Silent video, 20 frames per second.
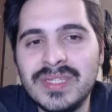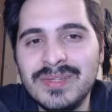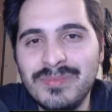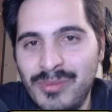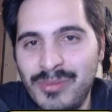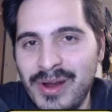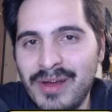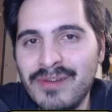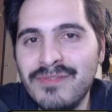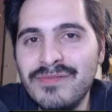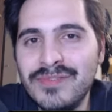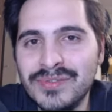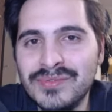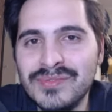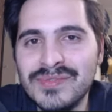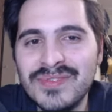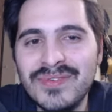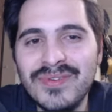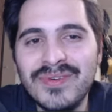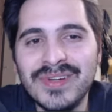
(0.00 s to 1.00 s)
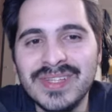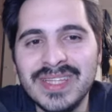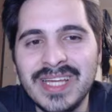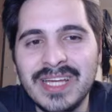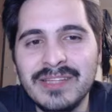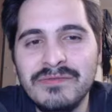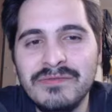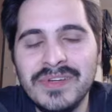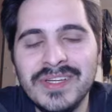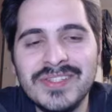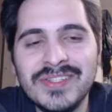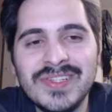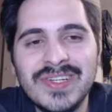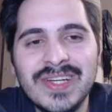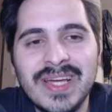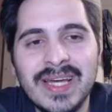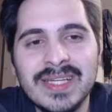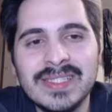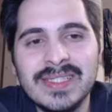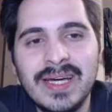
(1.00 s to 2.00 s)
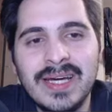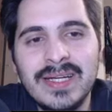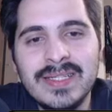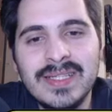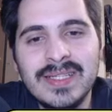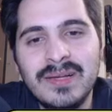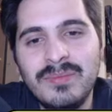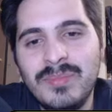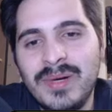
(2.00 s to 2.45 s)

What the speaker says: Brentford to score in that fixture against Arsenal.